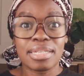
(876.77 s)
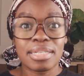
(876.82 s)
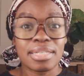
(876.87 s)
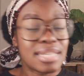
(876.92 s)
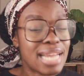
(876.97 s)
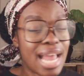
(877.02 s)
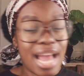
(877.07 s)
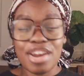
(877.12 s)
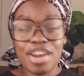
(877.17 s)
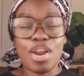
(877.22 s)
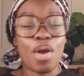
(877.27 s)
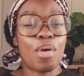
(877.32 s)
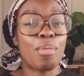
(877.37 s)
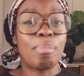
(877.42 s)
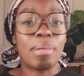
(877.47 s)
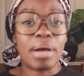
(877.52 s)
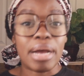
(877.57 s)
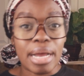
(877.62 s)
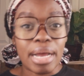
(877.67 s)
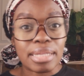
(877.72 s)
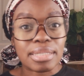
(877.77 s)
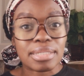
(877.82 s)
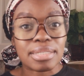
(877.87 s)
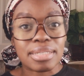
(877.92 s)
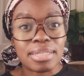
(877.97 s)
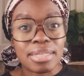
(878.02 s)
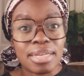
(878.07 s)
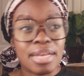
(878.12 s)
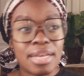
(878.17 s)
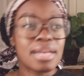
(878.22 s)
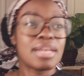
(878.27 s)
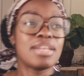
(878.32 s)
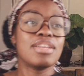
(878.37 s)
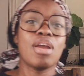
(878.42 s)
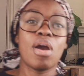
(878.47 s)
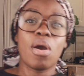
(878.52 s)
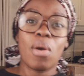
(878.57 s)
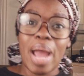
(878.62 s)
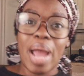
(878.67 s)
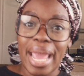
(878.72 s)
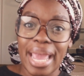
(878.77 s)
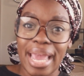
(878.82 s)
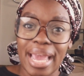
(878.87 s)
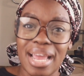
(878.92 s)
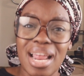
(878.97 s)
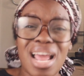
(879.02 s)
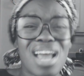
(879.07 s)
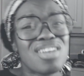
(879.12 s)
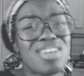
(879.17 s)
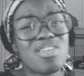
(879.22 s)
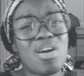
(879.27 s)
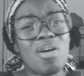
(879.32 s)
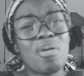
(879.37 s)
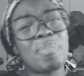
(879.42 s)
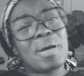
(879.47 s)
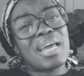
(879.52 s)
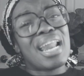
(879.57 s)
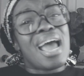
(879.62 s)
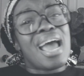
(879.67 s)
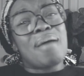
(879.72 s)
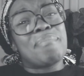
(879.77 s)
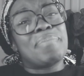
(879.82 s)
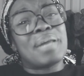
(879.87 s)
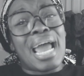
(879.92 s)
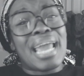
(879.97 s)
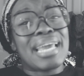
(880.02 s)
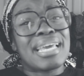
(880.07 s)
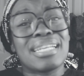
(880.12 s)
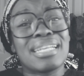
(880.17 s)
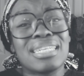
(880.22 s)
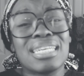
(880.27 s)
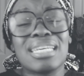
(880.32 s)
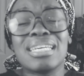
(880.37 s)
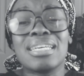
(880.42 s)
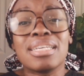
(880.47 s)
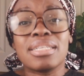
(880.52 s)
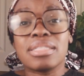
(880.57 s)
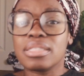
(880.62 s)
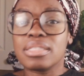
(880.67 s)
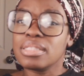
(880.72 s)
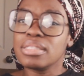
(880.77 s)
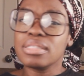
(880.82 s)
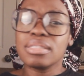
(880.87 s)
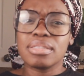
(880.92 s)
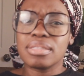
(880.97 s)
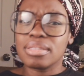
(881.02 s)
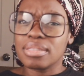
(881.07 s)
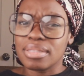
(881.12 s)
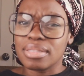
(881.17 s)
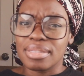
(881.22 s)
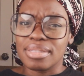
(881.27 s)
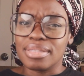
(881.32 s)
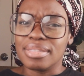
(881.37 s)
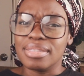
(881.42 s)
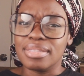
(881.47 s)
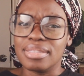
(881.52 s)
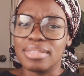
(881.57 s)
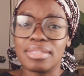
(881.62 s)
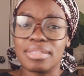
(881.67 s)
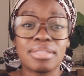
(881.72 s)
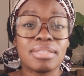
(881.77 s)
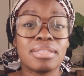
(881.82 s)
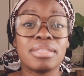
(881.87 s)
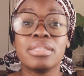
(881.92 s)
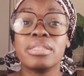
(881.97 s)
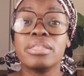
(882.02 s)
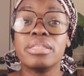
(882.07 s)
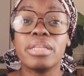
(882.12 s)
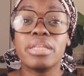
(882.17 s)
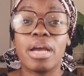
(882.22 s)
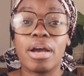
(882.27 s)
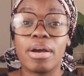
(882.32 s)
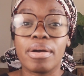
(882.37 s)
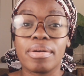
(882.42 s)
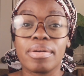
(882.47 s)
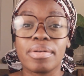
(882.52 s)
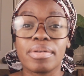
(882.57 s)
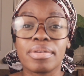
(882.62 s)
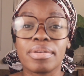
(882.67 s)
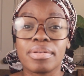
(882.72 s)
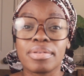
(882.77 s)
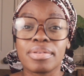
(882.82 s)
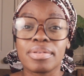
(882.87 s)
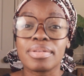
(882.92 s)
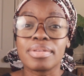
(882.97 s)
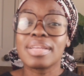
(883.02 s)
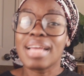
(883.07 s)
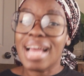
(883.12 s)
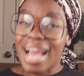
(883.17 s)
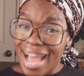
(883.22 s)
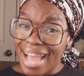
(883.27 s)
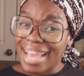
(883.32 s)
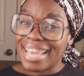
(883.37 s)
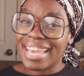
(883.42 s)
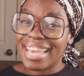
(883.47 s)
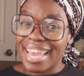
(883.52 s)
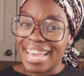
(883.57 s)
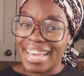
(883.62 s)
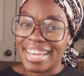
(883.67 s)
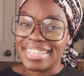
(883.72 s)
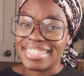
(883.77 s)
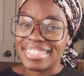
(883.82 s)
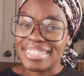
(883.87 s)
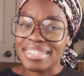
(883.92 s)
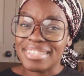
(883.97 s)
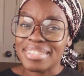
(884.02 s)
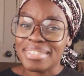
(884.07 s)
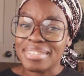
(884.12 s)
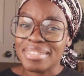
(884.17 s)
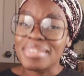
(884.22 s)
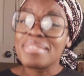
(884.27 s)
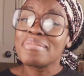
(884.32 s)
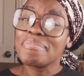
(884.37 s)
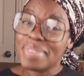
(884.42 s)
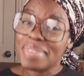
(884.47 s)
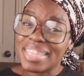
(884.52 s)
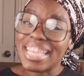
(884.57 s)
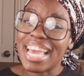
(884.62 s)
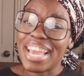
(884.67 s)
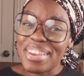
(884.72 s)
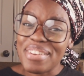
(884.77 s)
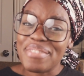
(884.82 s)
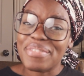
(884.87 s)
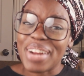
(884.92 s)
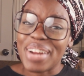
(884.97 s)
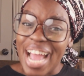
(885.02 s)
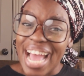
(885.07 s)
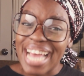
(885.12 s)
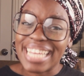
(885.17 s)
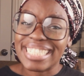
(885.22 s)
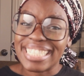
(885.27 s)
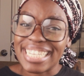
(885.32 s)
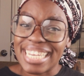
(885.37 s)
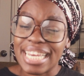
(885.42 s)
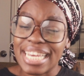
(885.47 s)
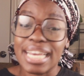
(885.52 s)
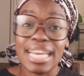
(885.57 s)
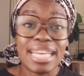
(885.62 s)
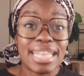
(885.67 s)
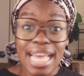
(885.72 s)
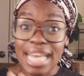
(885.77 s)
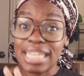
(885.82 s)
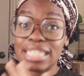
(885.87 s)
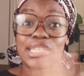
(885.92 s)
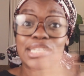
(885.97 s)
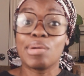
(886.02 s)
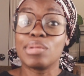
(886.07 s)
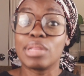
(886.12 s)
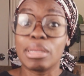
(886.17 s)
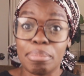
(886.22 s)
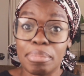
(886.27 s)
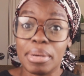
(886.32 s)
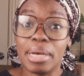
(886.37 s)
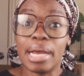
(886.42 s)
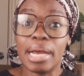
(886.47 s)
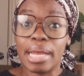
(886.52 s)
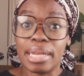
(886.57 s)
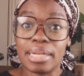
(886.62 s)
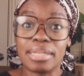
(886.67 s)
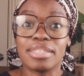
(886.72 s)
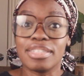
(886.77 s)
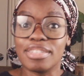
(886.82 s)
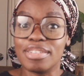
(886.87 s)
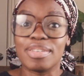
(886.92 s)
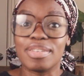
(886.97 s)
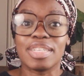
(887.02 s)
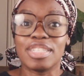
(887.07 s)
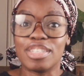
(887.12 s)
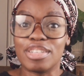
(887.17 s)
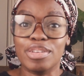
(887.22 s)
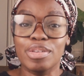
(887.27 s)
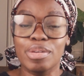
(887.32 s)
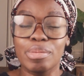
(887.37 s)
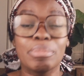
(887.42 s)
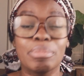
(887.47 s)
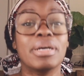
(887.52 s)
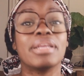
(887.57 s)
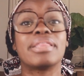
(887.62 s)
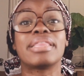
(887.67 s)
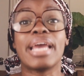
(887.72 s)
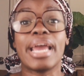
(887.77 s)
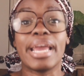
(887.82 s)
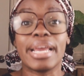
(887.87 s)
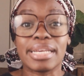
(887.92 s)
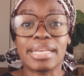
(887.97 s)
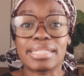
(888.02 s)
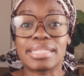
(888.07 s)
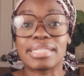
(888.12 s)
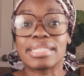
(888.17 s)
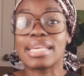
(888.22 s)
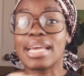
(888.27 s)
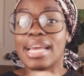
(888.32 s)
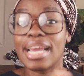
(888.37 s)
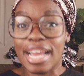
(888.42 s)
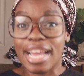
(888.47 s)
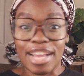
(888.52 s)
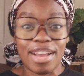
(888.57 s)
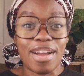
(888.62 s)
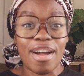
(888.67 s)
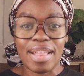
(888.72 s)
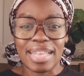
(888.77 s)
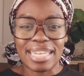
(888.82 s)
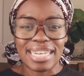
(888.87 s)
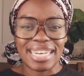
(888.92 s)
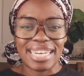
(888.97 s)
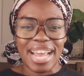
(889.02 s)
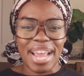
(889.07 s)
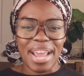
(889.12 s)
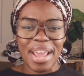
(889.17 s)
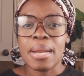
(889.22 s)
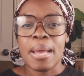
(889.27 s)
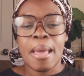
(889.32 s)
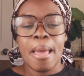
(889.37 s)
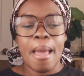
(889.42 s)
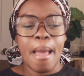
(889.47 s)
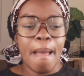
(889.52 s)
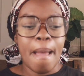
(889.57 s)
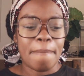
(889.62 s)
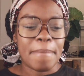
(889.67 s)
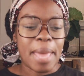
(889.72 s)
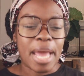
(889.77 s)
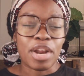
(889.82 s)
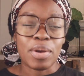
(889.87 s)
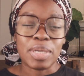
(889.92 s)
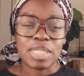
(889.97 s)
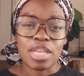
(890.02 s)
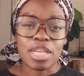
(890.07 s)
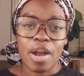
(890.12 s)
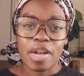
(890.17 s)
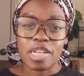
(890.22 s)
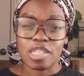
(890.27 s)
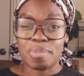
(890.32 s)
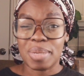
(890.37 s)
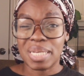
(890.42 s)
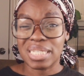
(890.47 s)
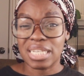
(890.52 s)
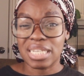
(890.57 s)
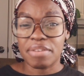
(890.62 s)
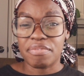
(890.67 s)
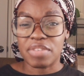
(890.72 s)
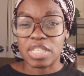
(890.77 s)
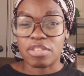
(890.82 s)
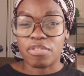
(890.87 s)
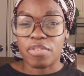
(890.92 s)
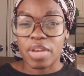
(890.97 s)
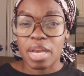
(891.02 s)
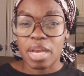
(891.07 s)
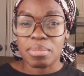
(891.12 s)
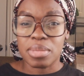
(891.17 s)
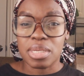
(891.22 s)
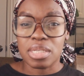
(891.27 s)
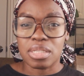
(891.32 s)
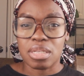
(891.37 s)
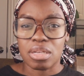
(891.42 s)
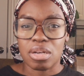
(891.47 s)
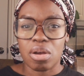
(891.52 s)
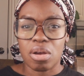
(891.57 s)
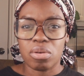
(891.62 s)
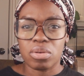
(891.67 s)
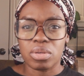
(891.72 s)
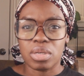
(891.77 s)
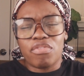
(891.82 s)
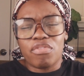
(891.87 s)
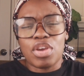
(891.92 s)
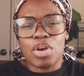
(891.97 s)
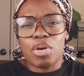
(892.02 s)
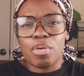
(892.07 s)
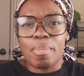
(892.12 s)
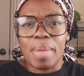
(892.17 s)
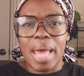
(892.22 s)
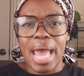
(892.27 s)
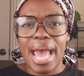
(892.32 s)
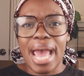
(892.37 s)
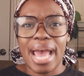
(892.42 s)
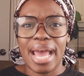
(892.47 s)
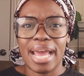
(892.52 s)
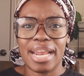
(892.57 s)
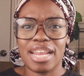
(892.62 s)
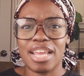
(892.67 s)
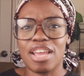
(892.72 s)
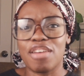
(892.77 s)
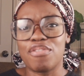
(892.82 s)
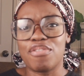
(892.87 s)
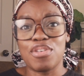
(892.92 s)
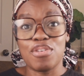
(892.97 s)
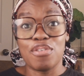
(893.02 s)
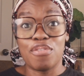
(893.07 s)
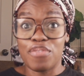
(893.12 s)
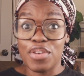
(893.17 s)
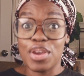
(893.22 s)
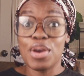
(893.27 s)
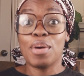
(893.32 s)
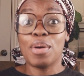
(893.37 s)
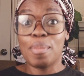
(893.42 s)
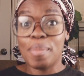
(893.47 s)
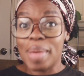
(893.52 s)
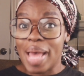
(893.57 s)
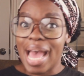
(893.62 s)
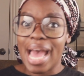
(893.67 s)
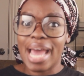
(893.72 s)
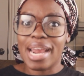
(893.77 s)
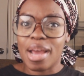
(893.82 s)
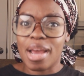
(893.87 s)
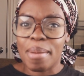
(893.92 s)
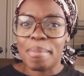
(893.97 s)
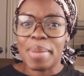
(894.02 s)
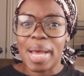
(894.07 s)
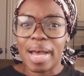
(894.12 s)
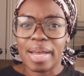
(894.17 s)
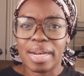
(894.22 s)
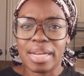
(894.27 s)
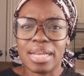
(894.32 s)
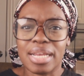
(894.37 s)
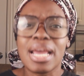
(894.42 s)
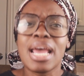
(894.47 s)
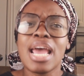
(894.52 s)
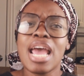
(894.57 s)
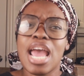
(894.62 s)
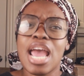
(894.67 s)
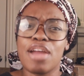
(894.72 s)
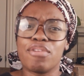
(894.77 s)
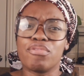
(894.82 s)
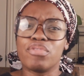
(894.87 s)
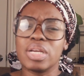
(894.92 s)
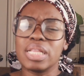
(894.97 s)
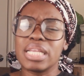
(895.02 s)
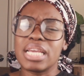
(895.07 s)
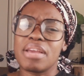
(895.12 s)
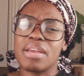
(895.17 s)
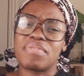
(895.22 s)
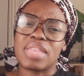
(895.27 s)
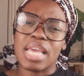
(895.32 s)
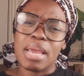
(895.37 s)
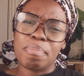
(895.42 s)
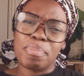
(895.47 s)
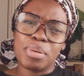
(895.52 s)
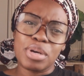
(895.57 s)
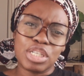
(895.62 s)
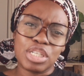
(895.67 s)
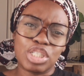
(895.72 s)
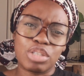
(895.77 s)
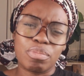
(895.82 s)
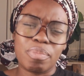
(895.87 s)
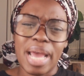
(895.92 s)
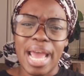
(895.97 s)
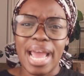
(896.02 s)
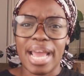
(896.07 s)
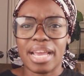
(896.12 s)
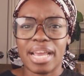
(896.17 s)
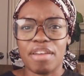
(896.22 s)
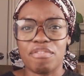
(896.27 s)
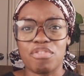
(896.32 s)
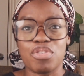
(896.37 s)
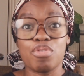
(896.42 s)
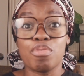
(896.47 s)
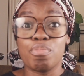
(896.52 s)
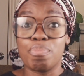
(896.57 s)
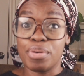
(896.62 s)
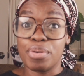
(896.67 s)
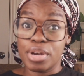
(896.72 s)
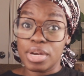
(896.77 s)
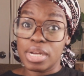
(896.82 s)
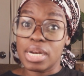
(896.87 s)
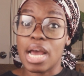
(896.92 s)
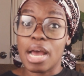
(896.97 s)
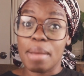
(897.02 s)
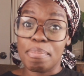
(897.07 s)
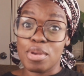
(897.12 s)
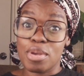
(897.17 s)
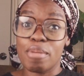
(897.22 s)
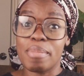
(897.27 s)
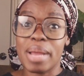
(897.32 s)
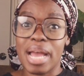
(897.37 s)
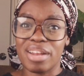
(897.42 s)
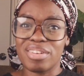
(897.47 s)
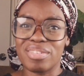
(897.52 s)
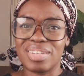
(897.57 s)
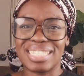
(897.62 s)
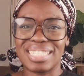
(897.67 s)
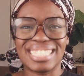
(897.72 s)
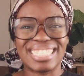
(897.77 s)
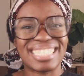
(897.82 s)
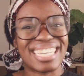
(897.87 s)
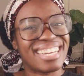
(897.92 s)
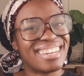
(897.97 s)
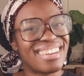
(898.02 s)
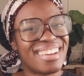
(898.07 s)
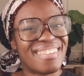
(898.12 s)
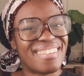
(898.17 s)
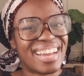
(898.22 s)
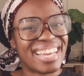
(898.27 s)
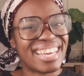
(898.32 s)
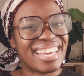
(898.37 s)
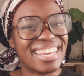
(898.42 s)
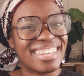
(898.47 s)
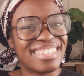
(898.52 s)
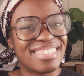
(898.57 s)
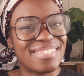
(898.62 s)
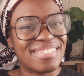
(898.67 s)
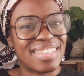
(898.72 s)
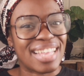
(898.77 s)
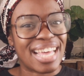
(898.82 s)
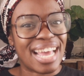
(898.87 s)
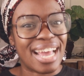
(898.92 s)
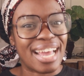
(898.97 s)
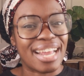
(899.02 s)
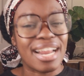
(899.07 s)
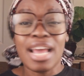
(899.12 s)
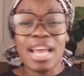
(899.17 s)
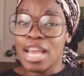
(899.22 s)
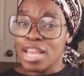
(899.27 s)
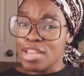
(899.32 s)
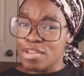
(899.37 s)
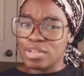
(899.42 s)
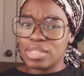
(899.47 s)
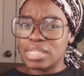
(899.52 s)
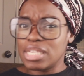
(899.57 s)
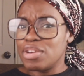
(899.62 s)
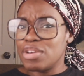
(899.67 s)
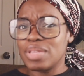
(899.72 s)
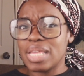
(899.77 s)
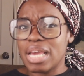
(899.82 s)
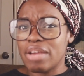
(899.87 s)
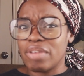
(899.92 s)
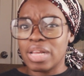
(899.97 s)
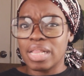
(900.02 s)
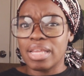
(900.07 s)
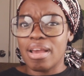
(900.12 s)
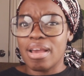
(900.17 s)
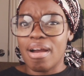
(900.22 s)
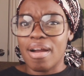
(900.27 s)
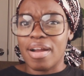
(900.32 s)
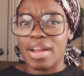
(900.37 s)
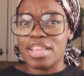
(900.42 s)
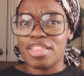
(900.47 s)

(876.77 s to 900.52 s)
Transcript: Not no but, no and, no but I can, no, I can't. But thank you for asking. That's the only but you can do. But thanks and call it a day. I know it's hard, especially if it's family, so don't feel bad if you feel bad about it. And really, if they push back, if you put up your boundaries and say, no, I can't do that, you'll see who they really are.